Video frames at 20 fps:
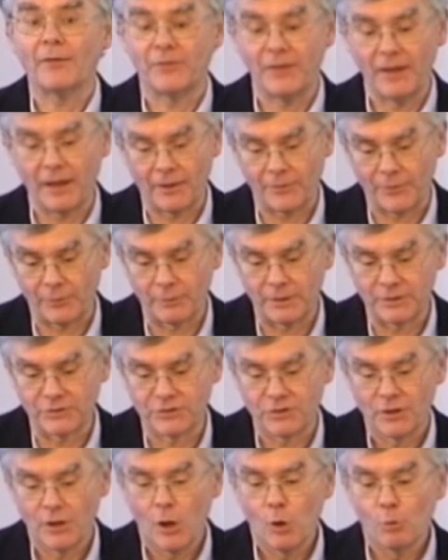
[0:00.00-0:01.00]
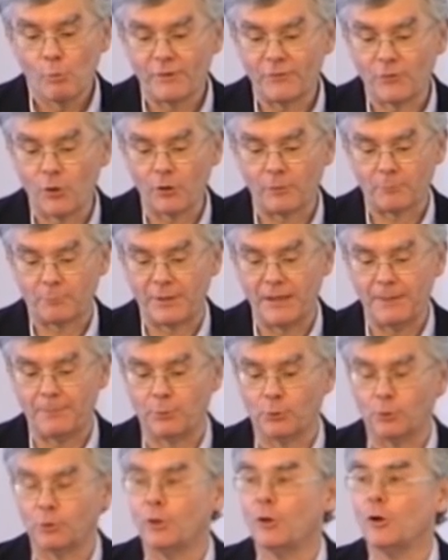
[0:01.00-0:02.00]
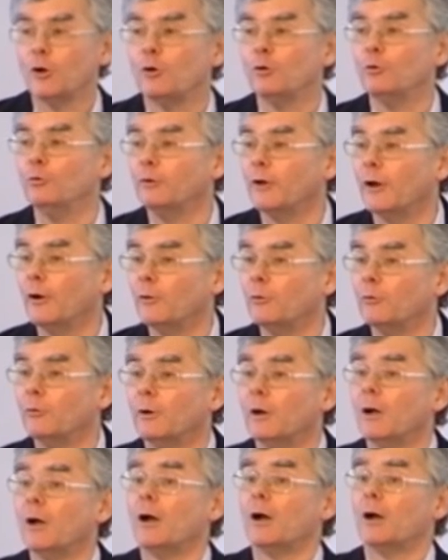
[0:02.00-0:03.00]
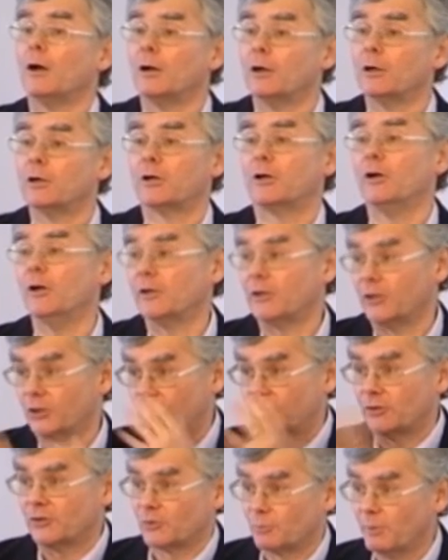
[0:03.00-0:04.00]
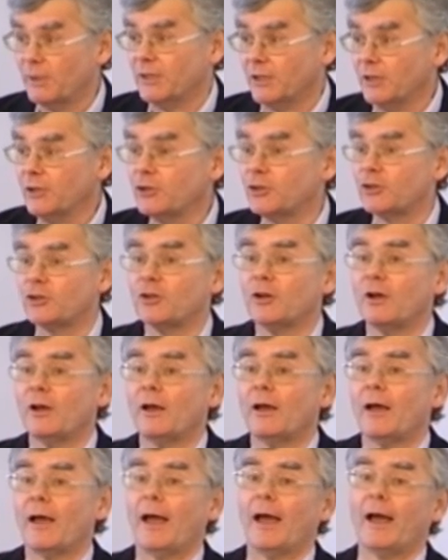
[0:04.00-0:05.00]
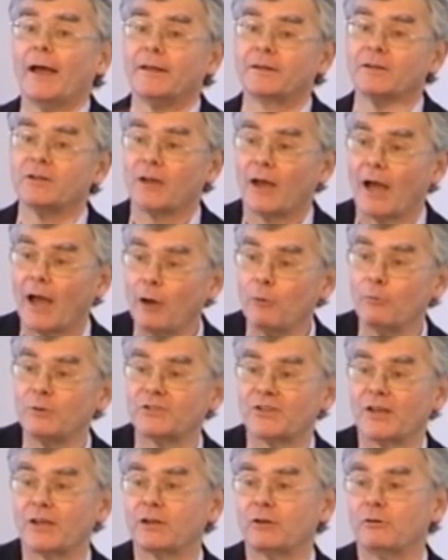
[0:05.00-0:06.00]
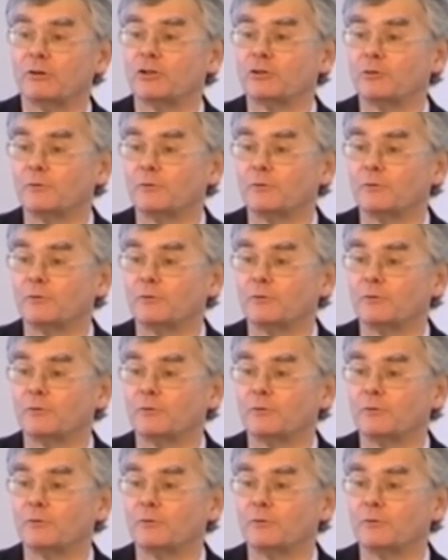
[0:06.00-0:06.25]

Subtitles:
the other is we've got people who know Kurdish and Swedish, and how is that going to